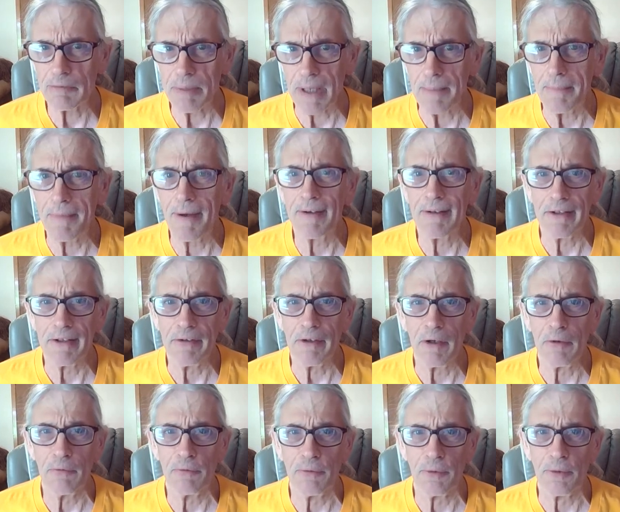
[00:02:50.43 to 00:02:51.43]
primarily
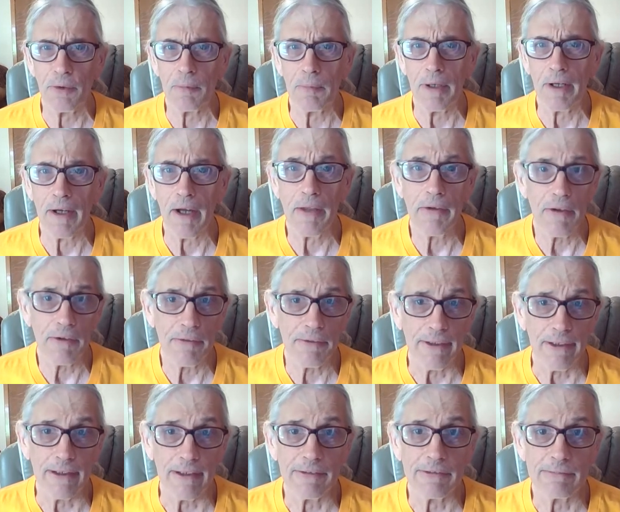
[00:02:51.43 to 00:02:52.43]
known for, among other
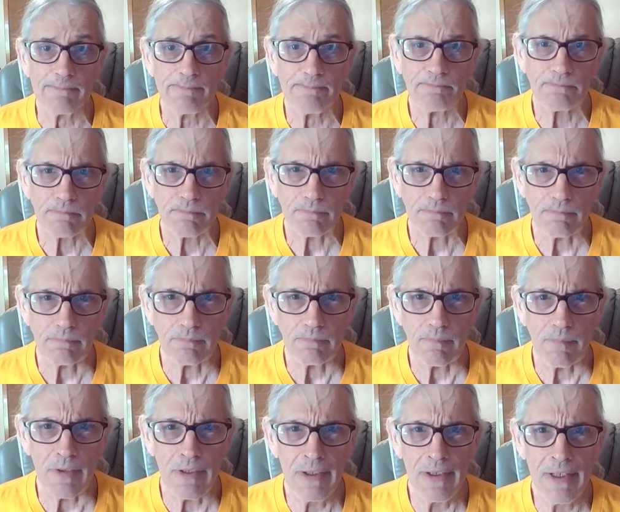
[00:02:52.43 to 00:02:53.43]
things,
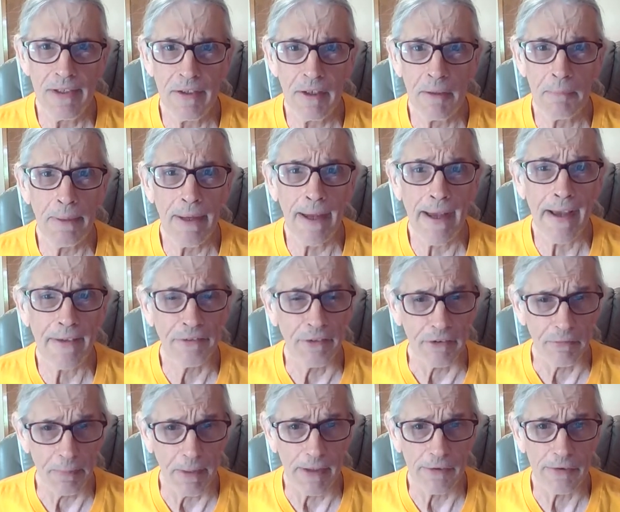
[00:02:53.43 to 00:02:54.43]
in their past
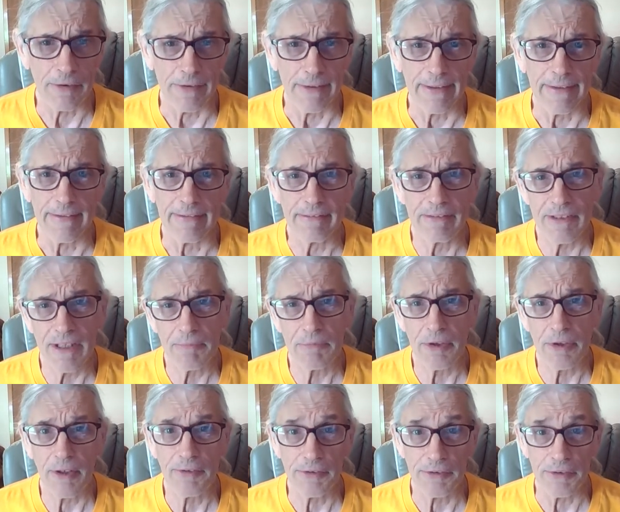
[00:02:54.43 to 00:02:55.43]
especially, and some
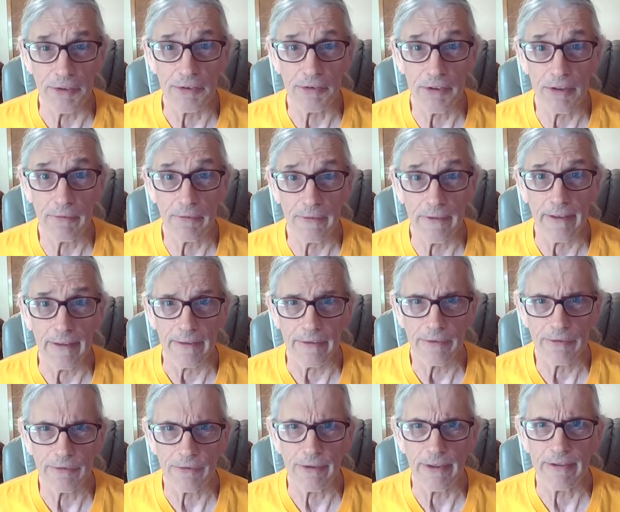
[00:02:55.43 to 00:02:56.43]
churches are still very
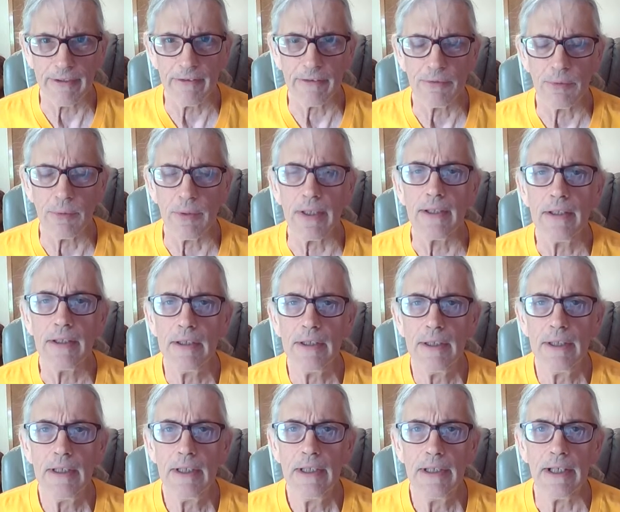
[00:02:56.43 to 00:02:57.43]
strict this way,
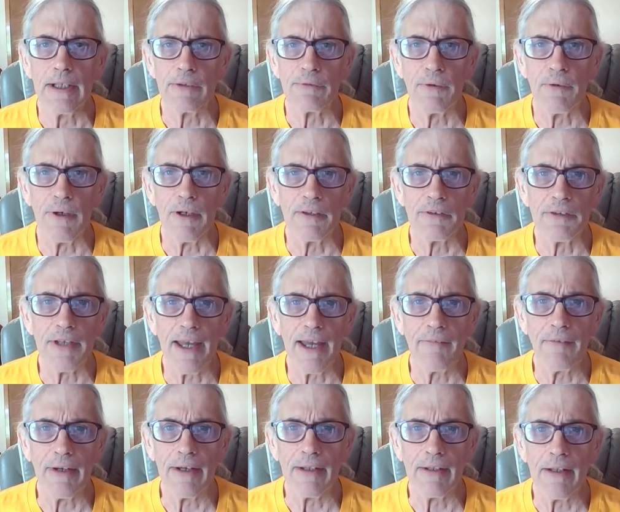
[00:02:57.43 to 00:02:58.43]
as far as
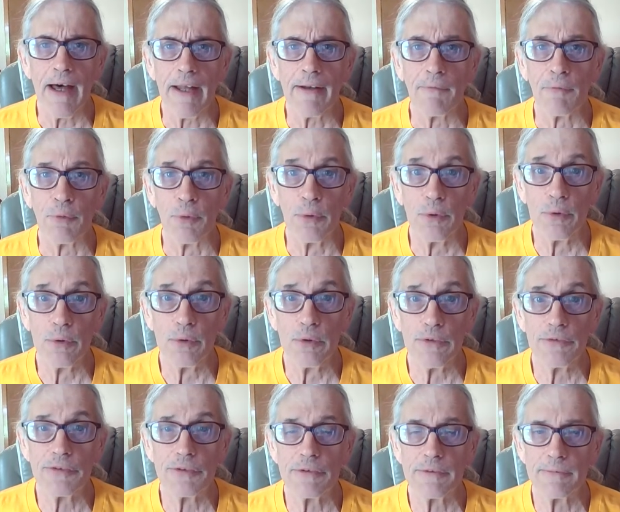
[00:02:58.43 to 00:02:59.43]
having a lot of
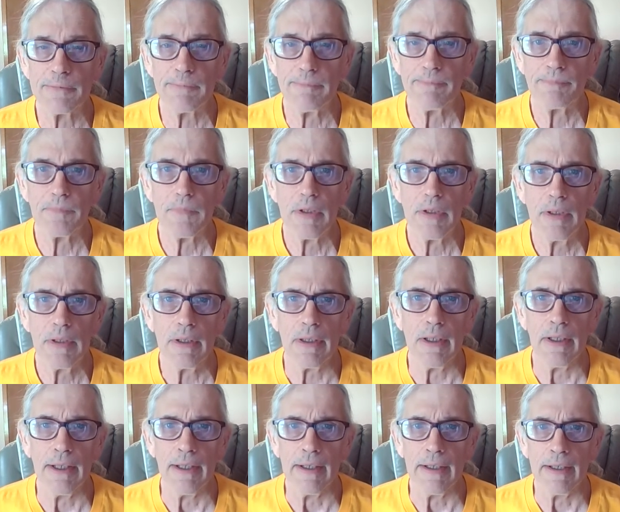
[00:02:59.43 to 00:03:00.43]
rules,
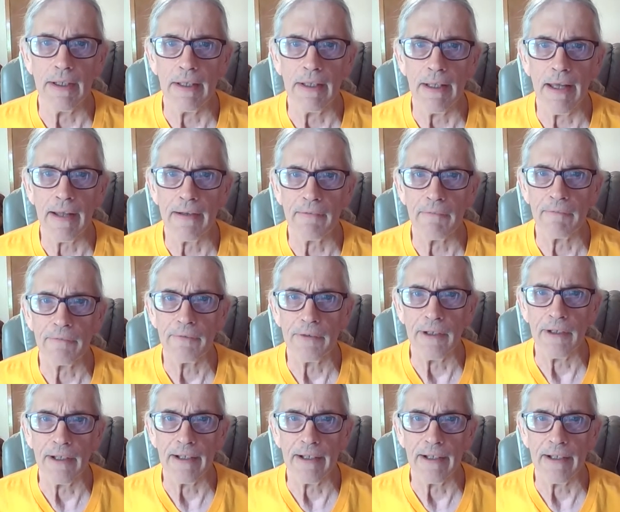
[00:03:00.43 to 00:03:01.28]
a lot of